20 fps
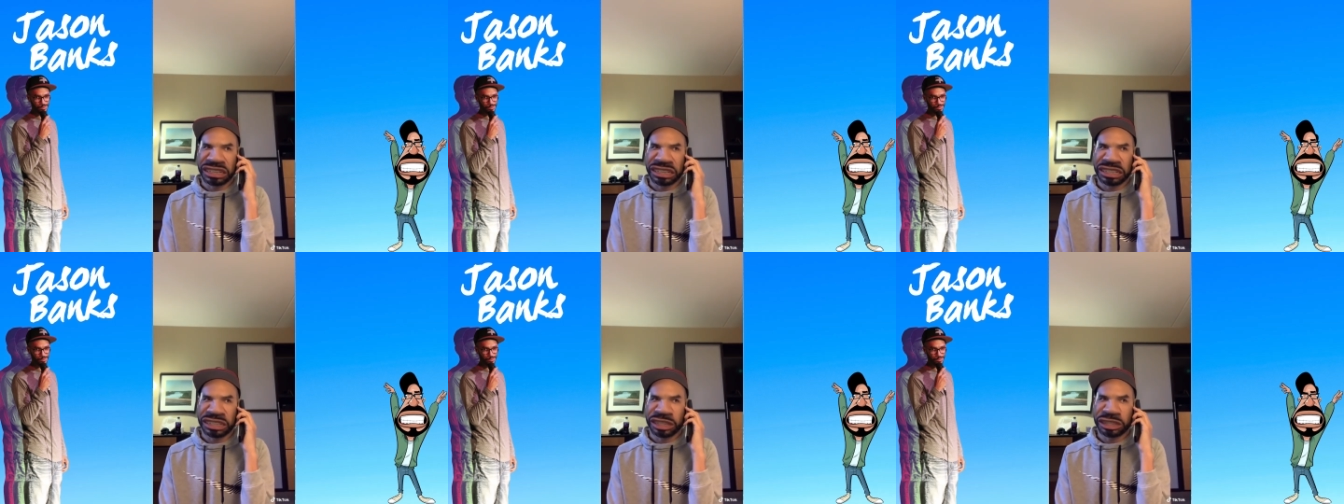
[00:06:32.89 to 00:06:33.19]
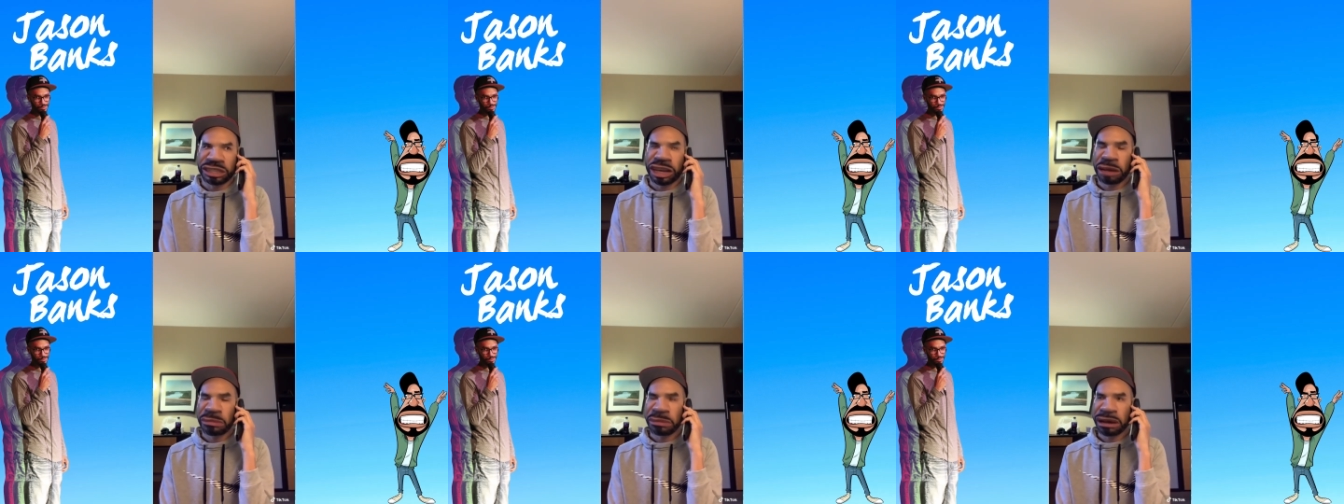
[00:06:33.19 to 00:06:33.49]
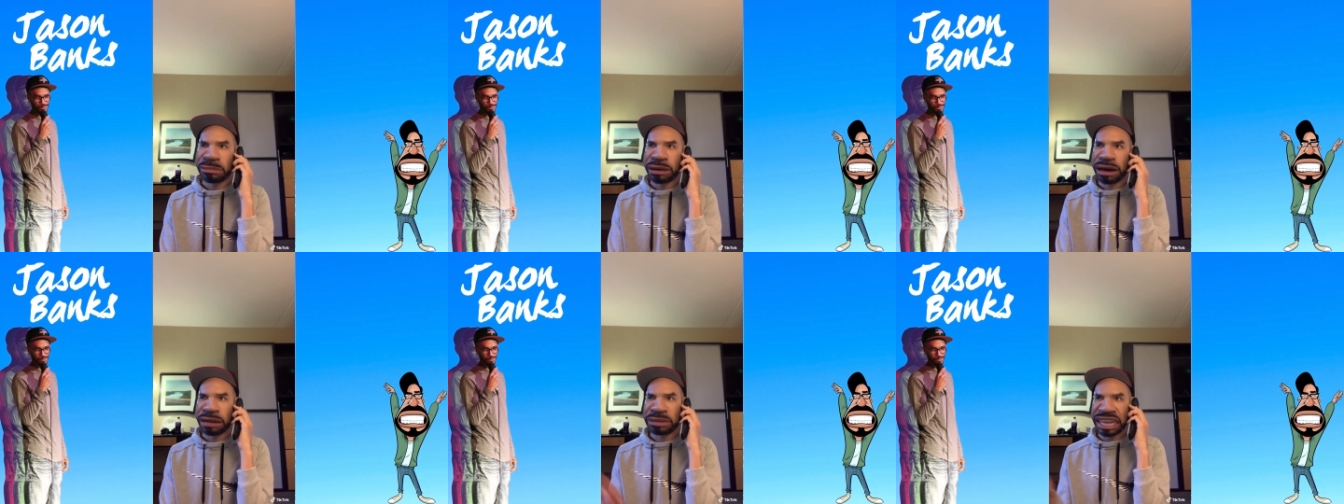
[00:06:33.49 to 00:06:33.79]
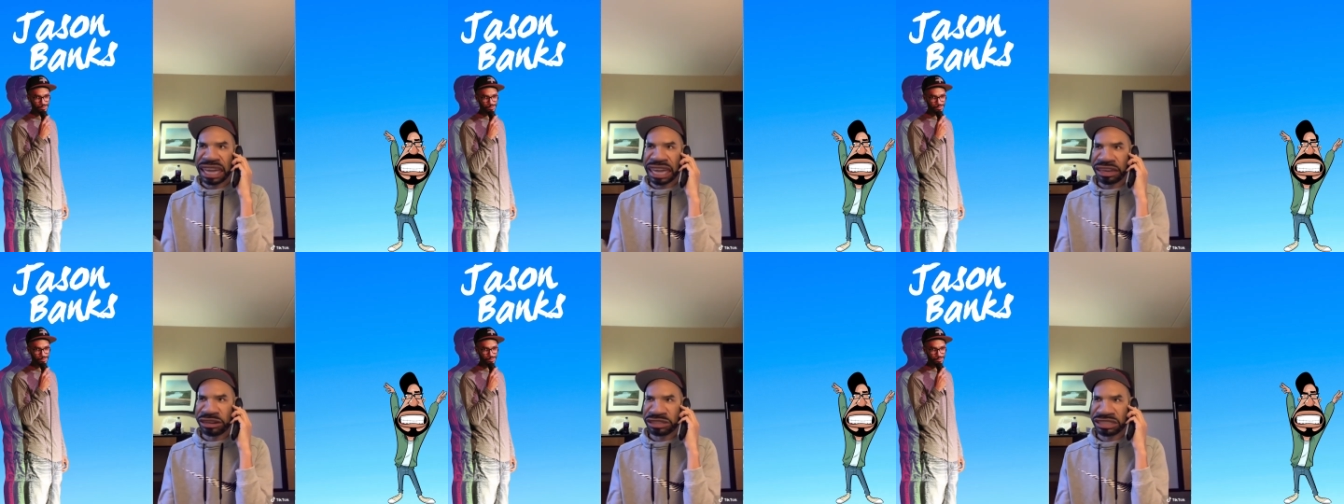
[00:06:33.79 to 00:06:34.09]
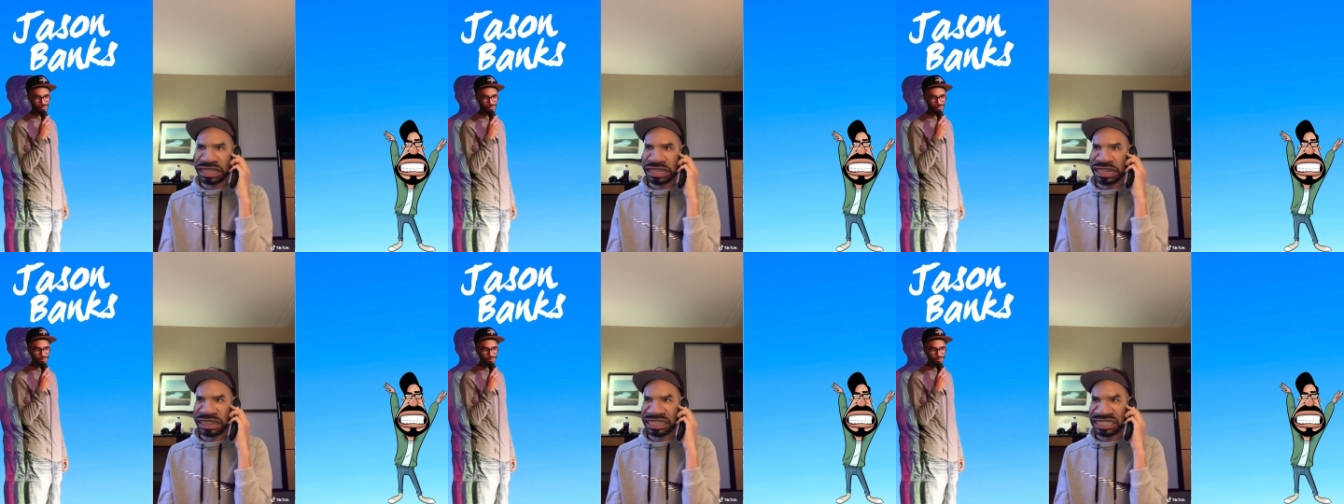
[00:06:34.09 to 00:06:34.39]
You're talking about Bobby
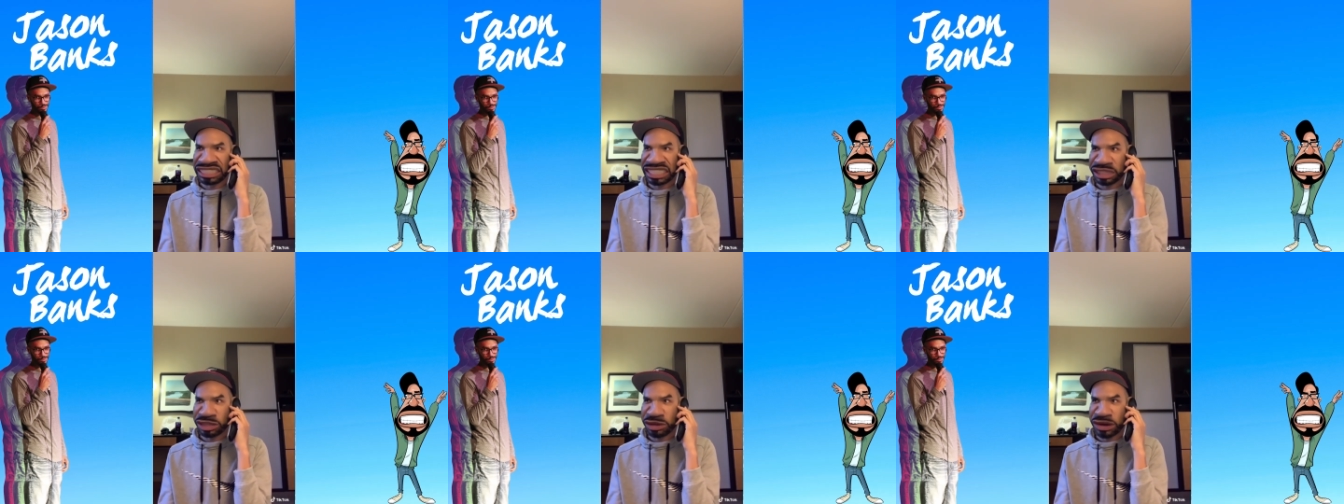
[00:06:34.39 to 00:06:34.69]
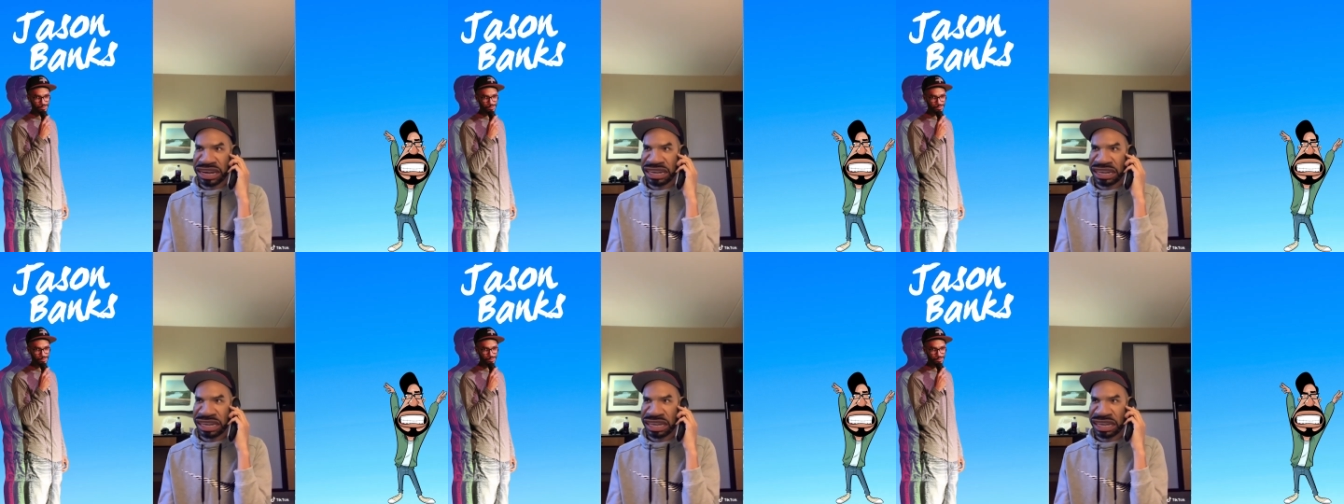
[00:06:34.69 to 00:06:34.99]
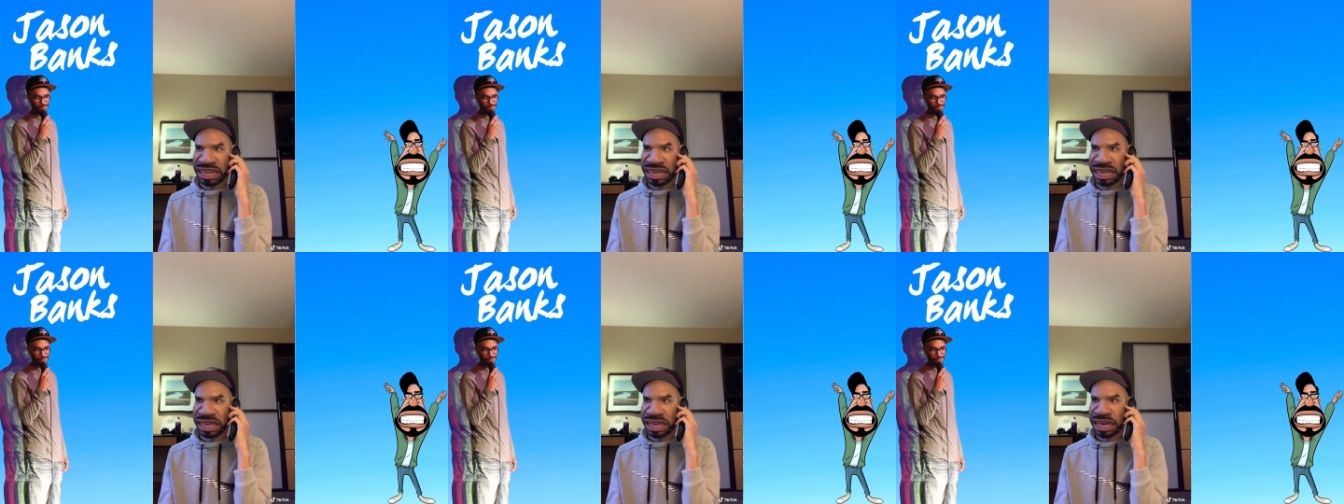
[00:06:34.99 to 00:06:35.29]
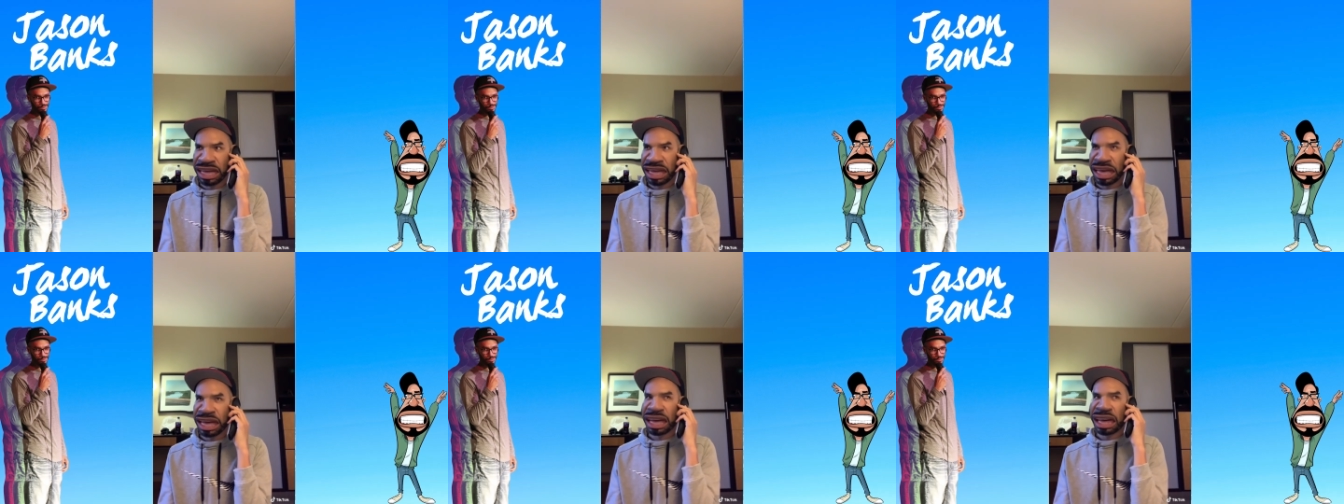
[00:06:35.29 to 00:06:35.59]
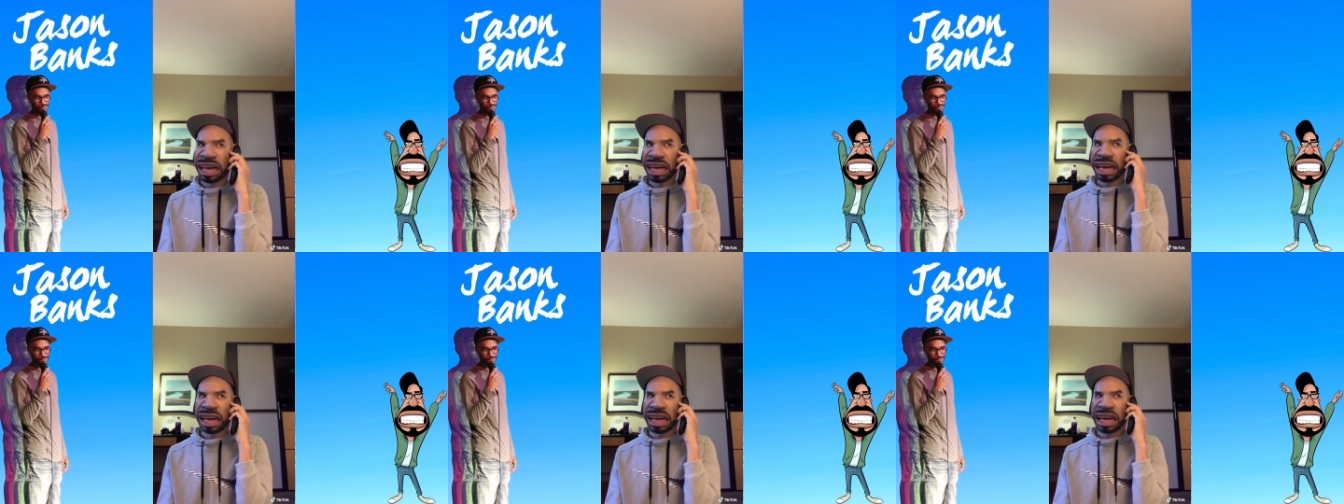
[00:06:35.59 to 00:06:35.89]
Anderson in the sixth grade? Yes.
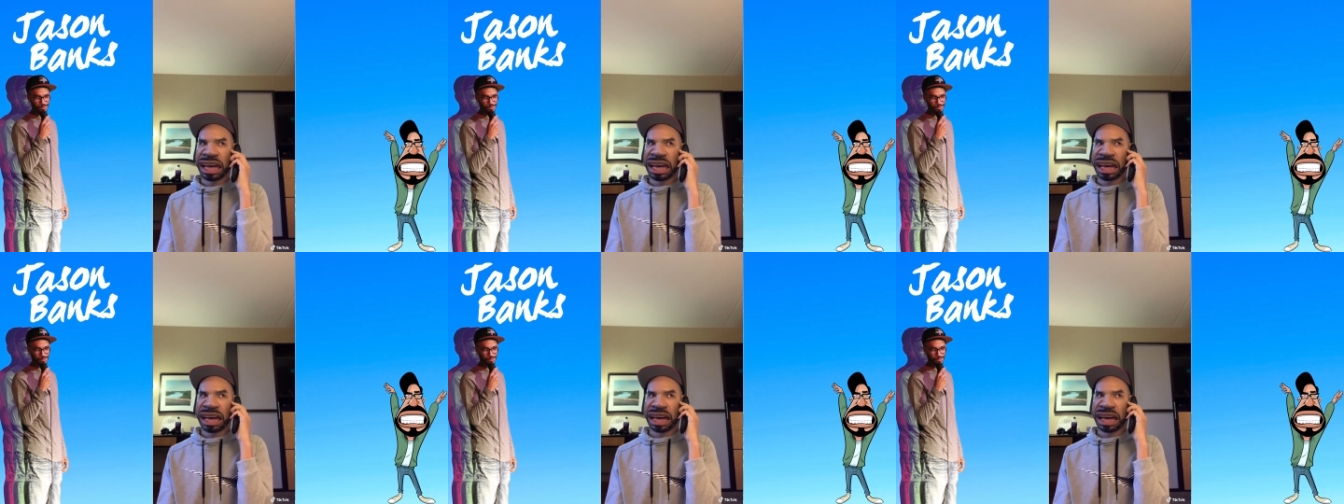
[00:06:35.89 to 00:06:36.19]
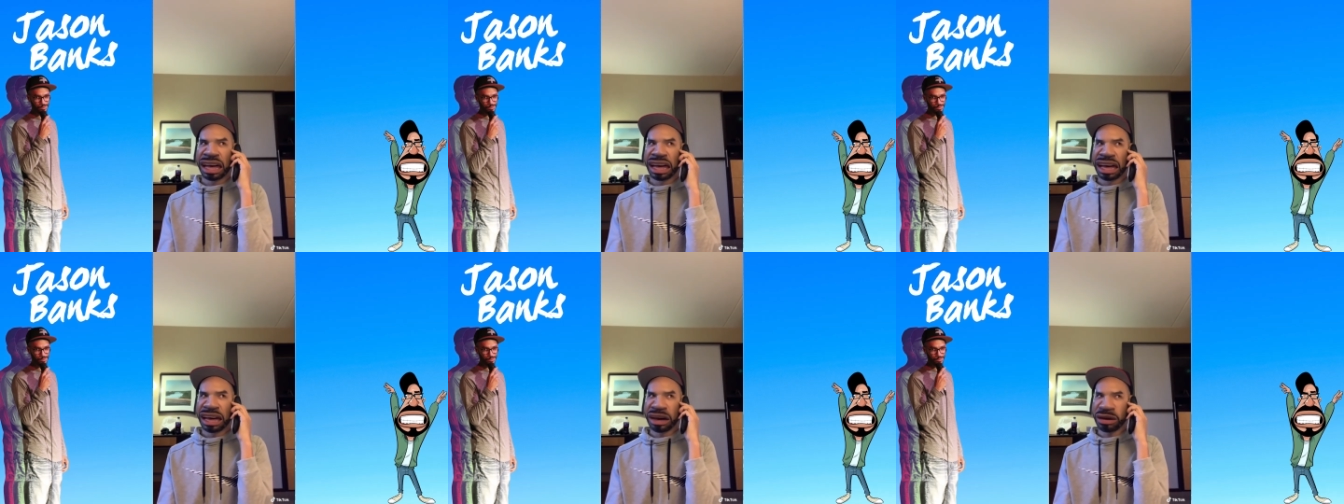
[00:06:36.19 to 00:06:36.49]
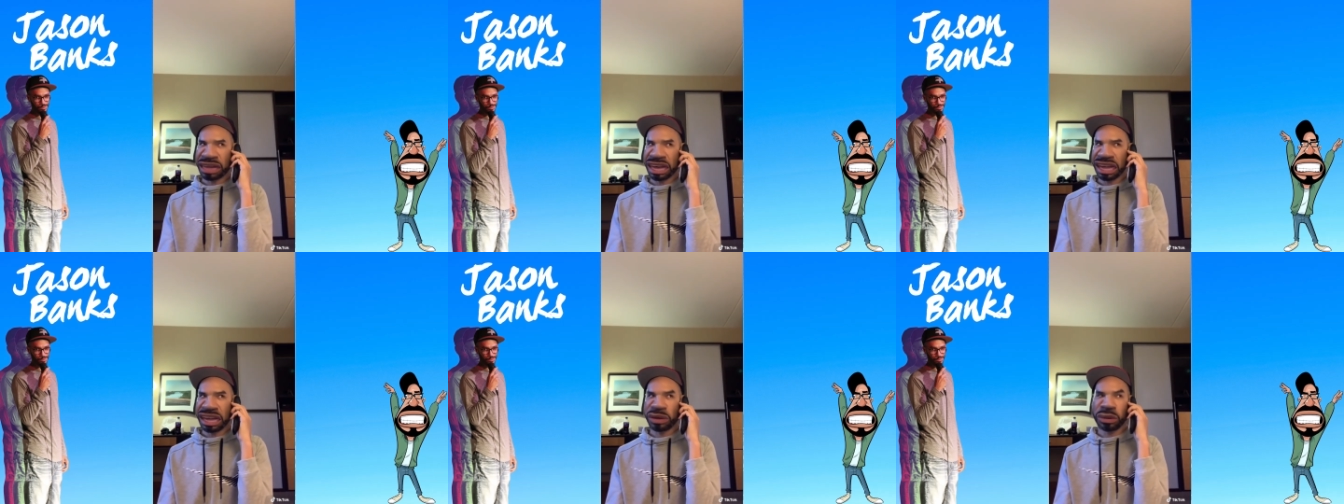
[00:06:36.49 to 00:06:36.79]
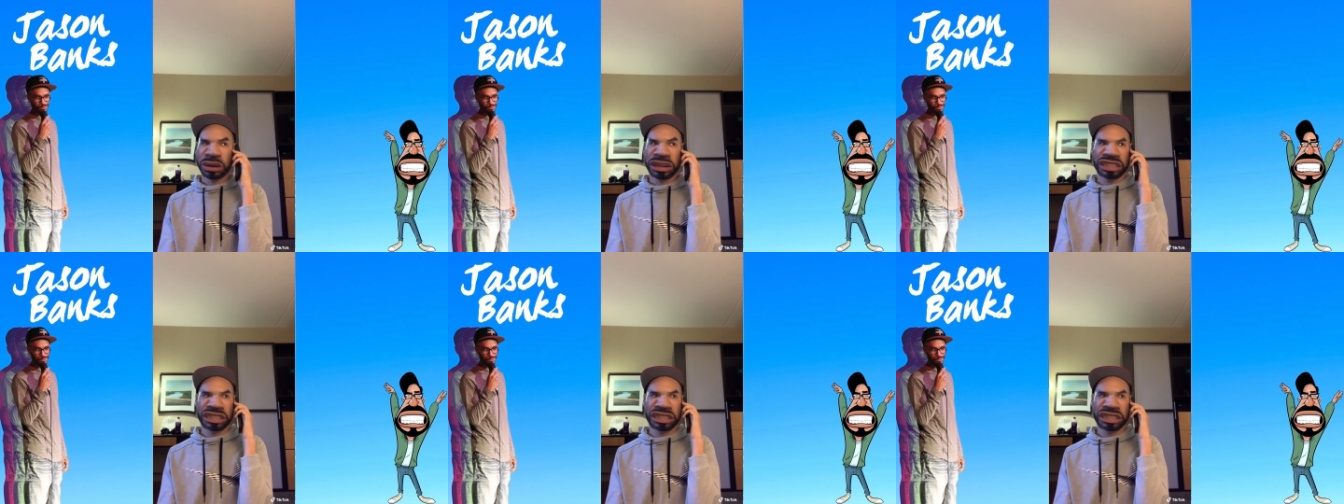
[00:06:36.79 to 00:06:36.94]
Okay, we're